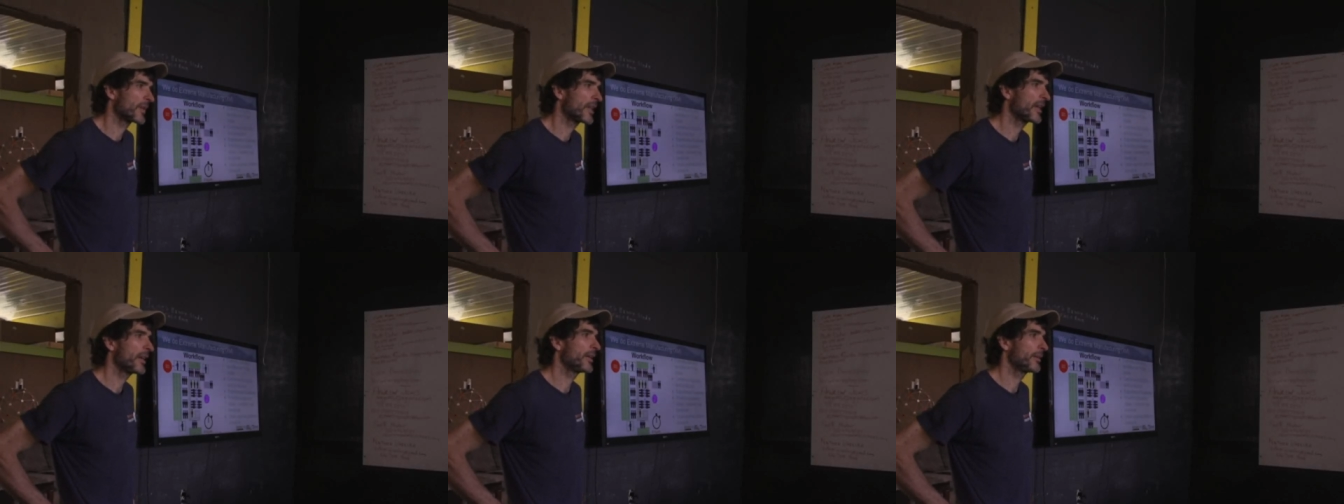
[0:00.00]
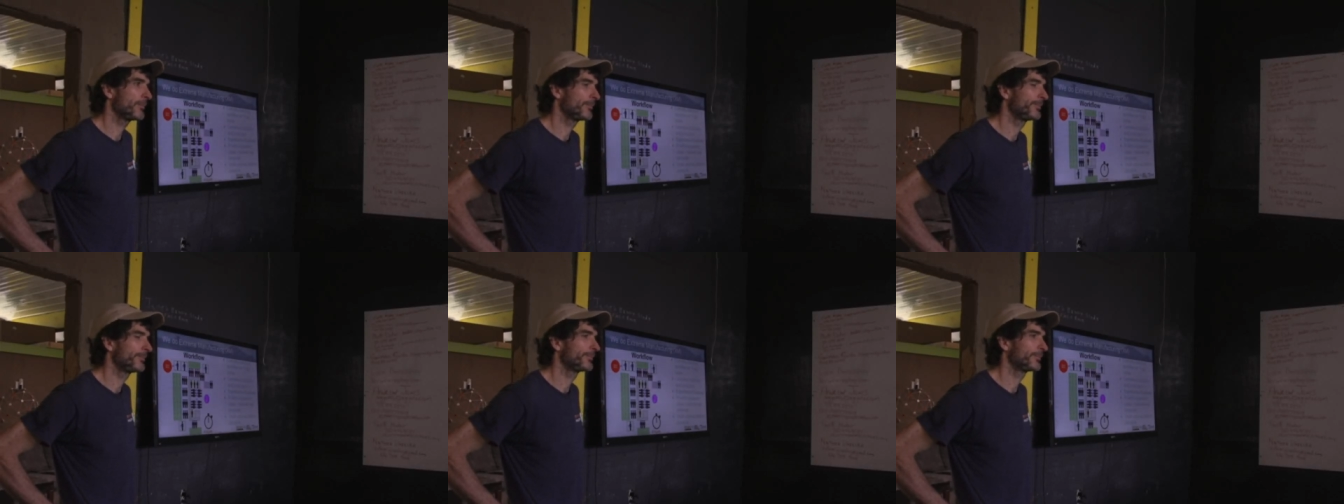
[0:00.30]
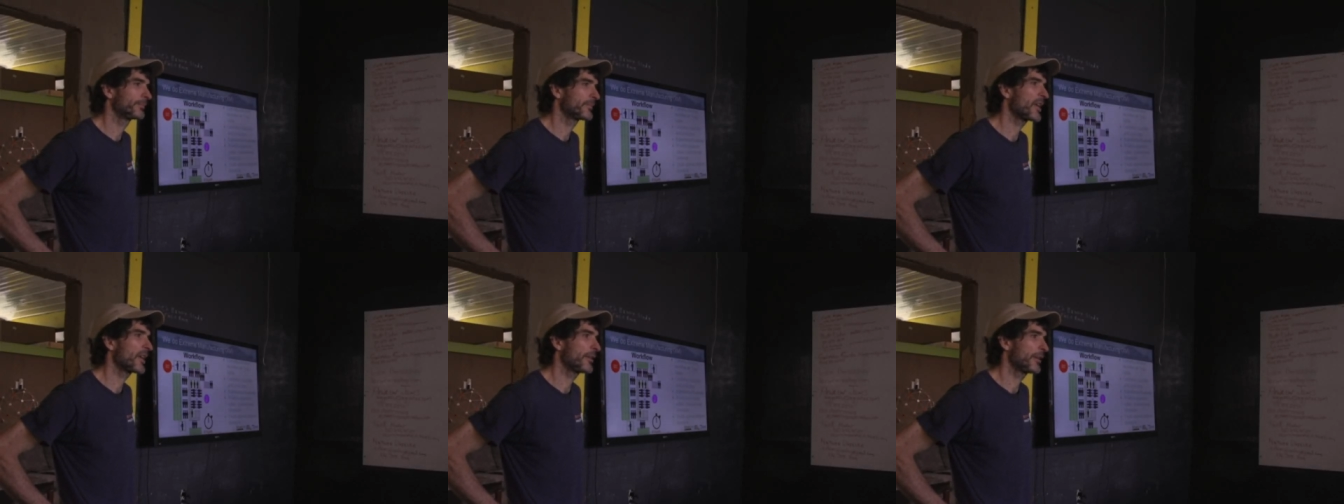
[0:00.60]
Yeah,
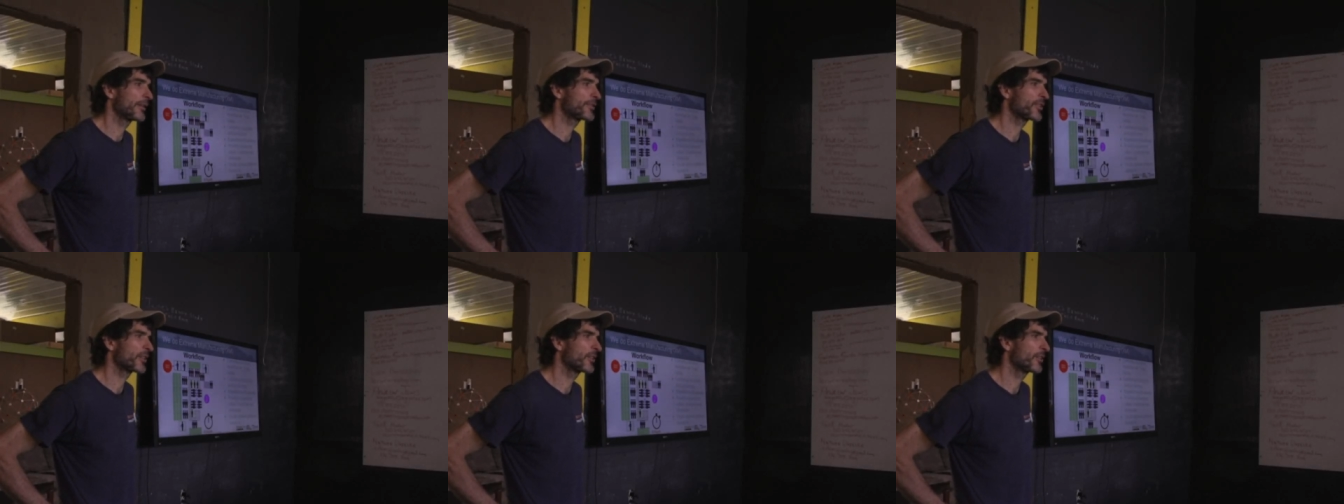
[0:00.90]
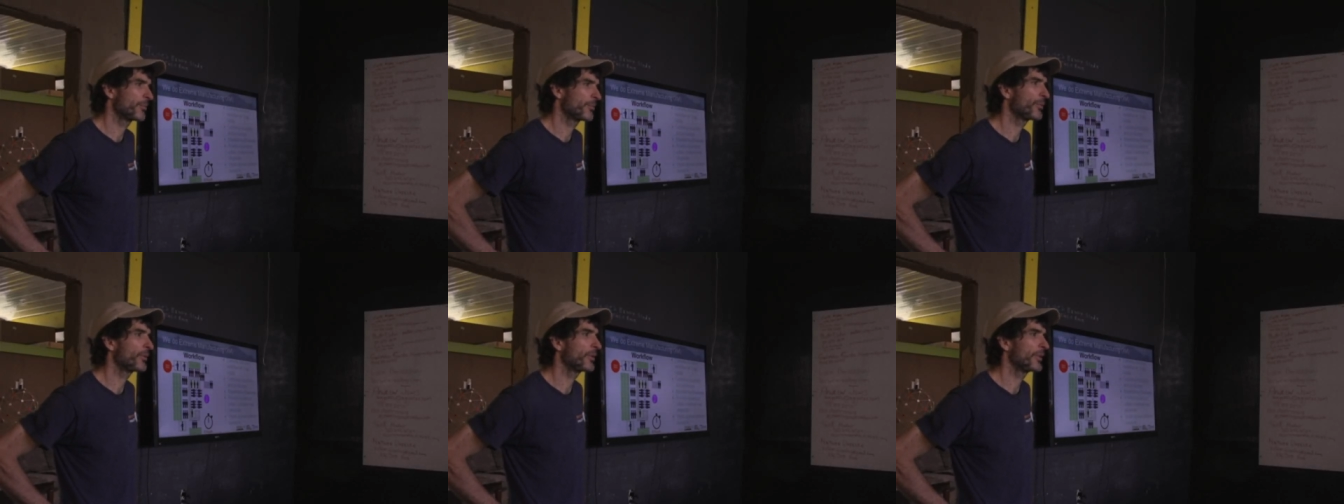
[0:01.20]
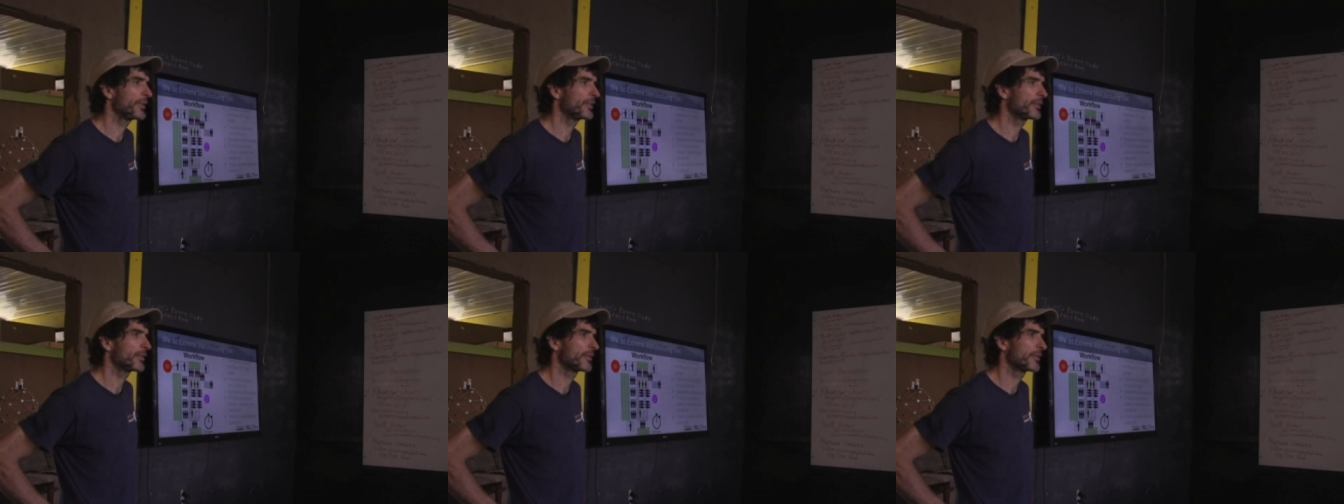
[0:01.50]
no, that's a good
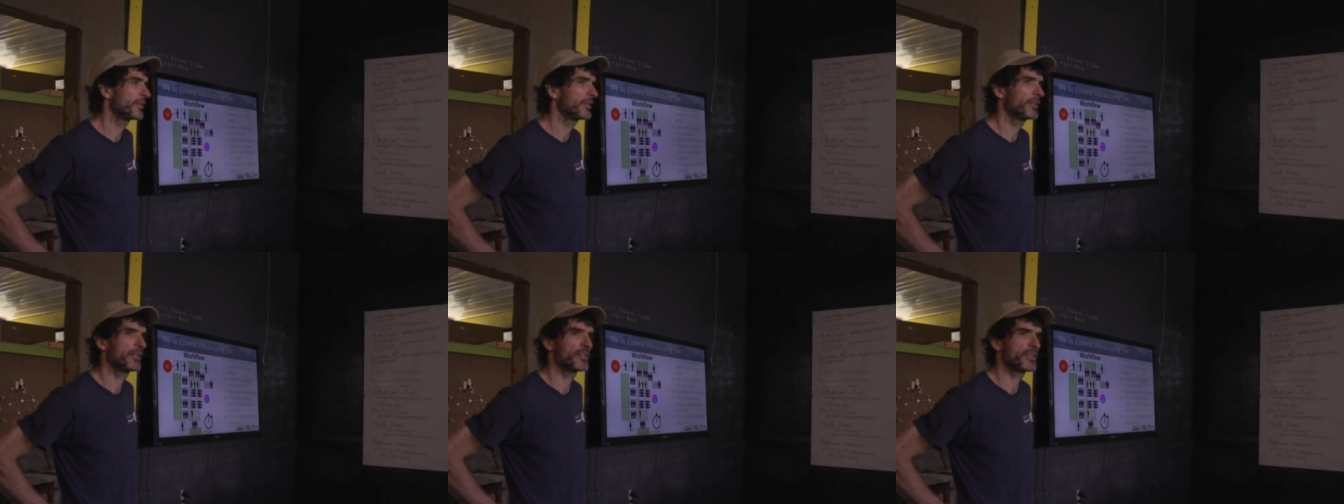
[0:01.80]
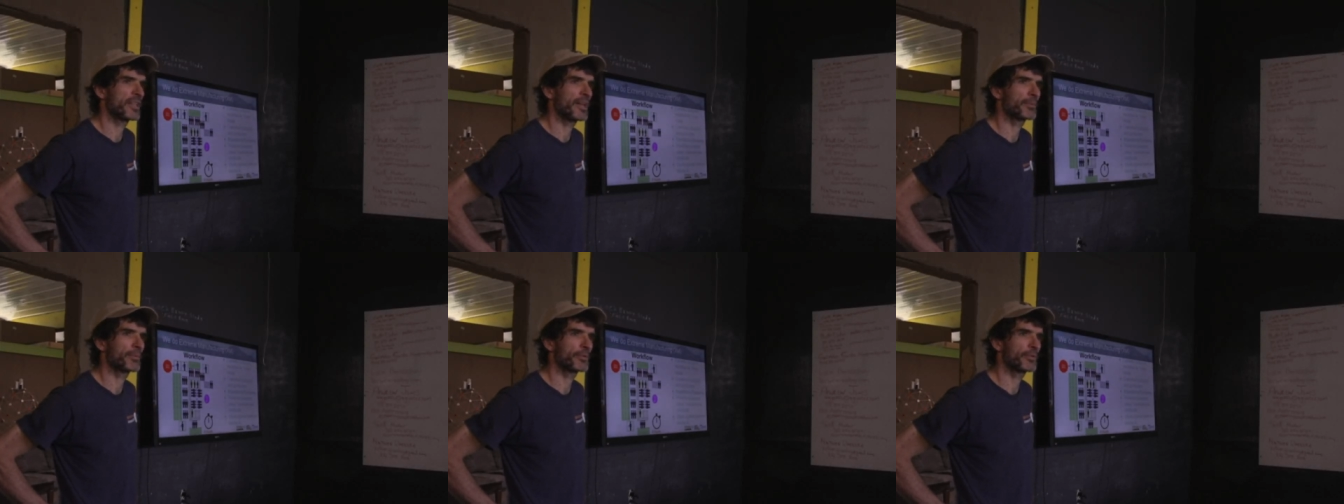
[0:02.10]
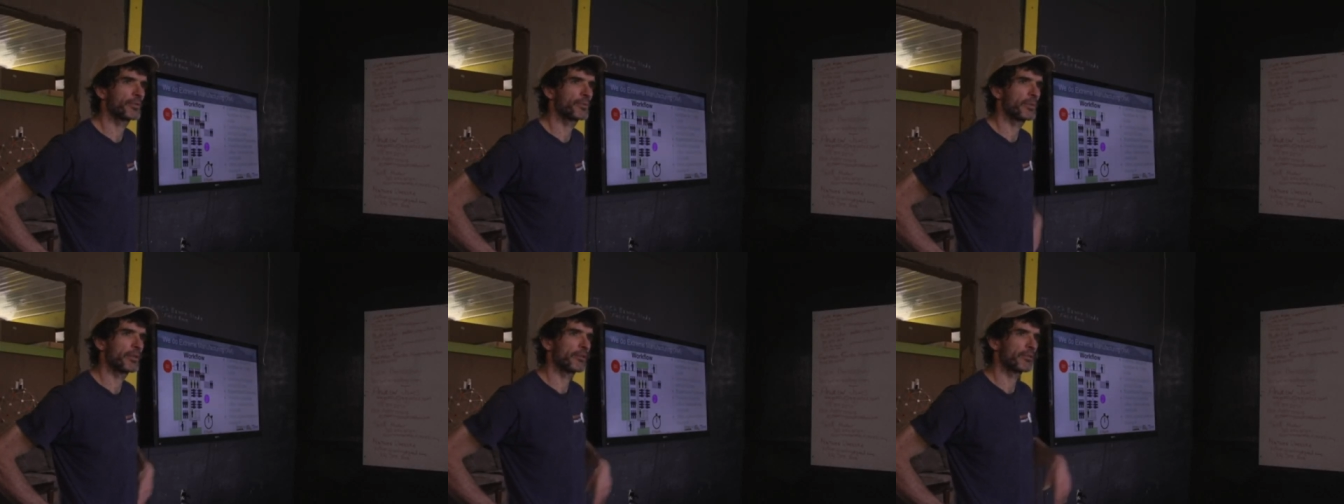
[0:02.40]
point. It is
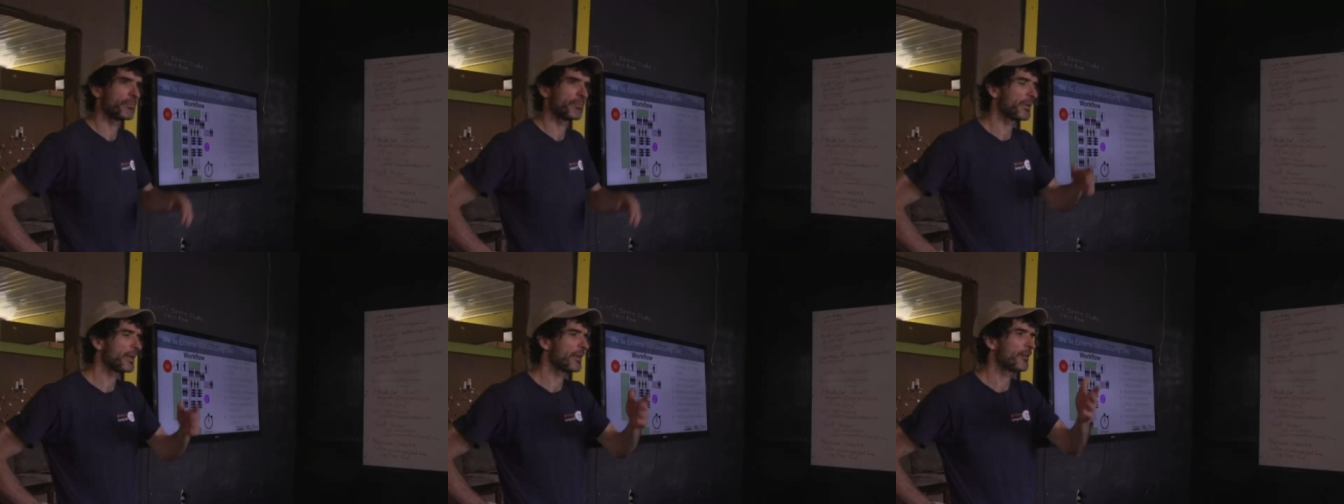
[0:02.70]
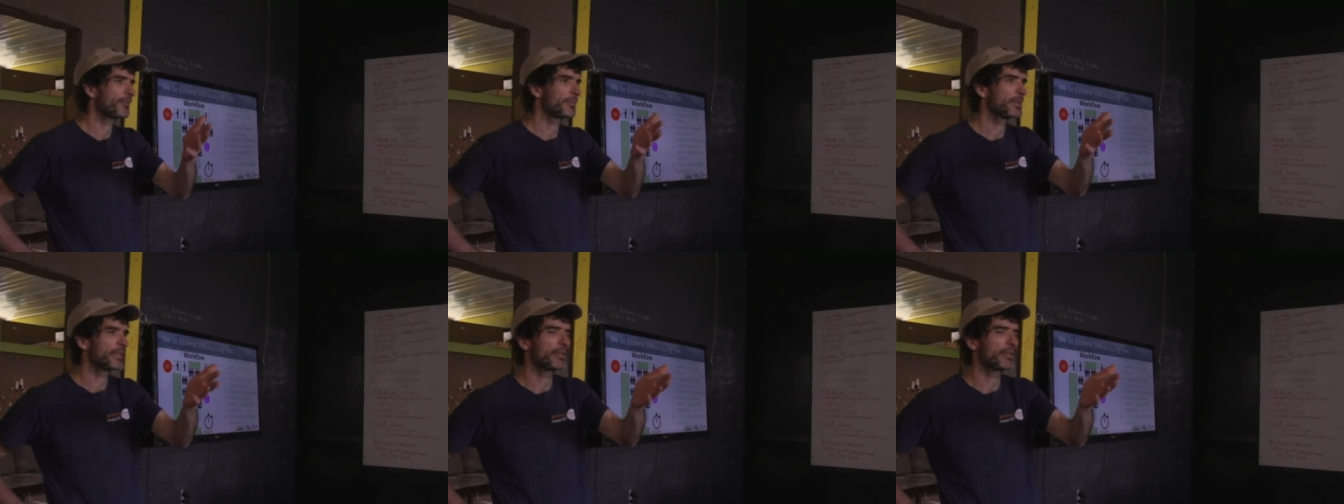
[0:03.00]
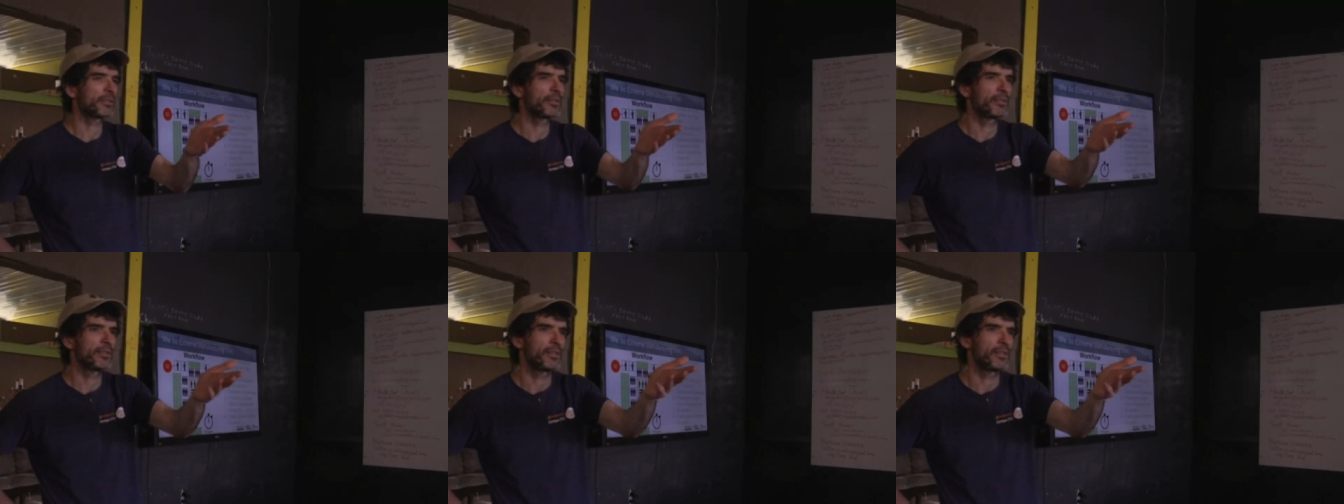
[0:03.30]
absolutely about empowerment.